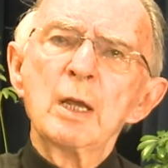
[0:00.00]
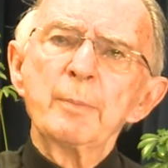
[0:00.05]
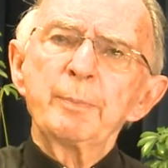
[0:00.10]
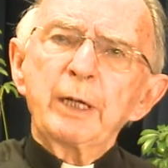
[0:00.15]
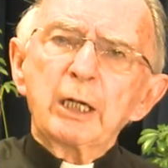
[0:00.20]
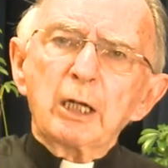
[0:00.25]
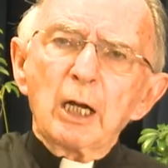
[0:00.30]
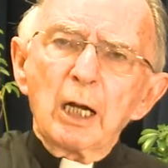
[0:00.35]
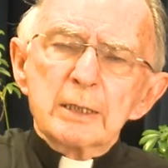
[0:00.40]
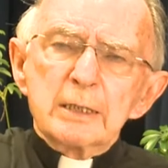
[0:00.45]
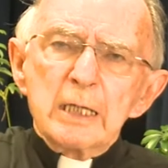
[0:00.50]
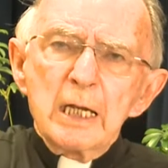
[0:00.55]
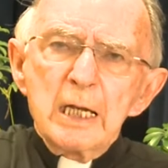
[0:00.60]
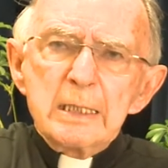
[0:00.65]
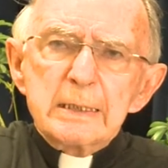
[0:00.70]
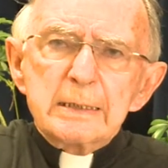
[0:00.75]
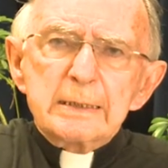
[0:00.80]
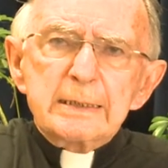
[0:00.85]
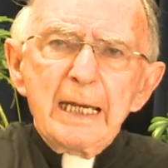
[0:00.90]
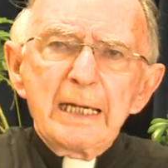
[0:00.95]
because
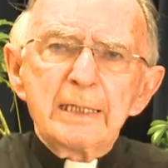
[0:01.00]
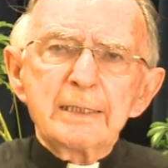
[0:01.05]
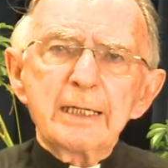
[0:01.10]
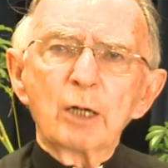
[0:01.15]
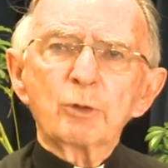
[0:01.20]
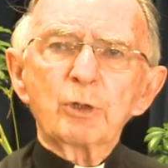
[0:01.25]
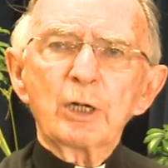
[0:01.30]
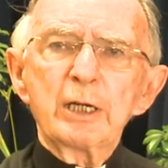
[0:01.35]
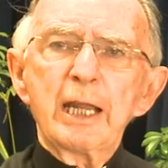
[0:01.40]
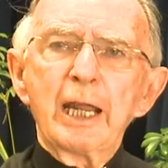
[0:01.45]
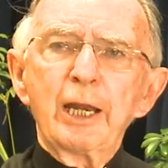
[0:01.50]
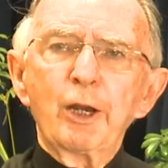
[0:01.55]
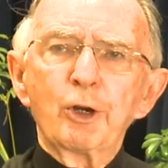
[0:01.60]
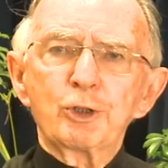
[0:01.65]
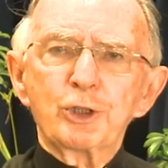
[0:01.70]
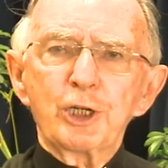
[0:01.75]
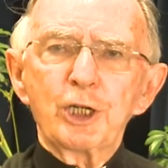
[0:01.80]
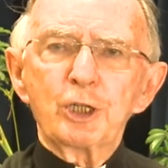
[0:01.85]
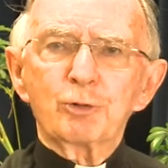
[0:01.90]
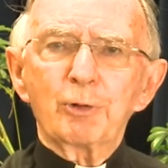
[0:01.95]
send out an
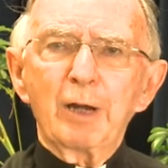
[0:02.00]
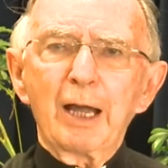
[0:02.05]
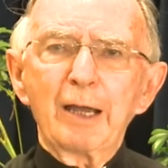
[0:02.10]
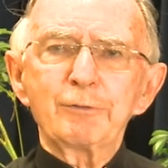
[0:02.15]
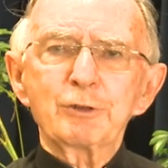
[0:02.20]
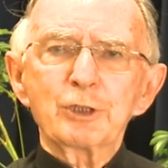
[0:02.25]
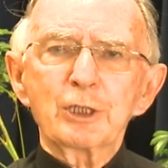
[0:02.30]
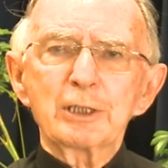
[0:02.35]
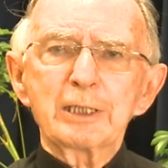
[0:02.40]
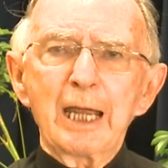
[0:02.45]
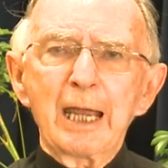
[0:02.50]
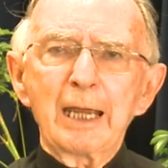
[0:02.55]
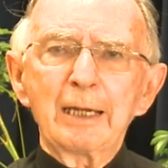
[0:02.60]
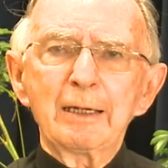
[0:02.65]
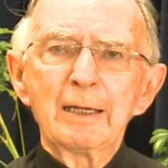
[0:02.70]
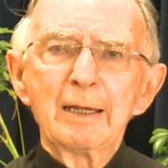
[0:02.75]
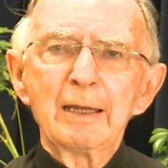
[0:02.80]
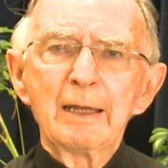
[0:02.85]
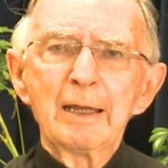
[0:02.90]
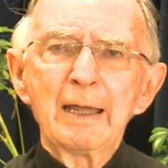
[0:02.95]
energy drive today